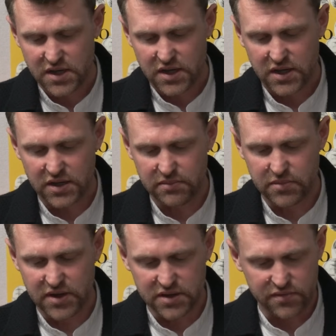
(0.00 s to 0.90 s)

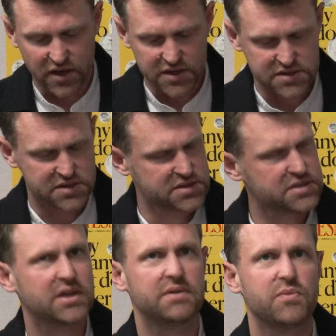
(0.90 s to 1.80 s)
and advisors. You
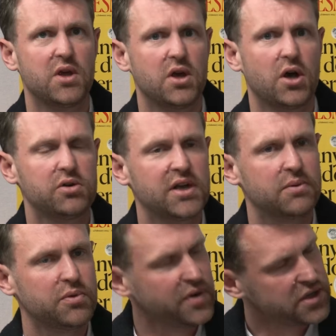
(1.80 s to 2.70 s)
say, OK,
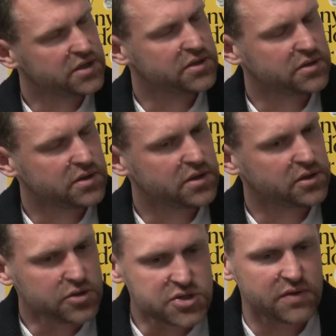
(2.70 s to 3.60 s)
we've had a
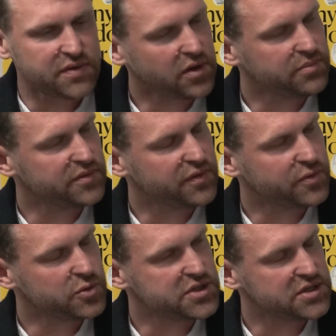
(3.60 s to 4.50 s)
Conservative government for
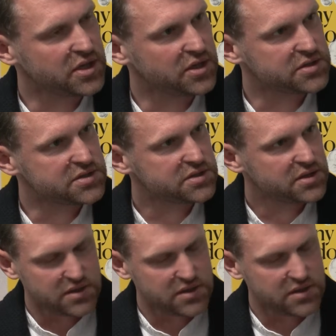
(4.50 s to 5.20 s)
14 years.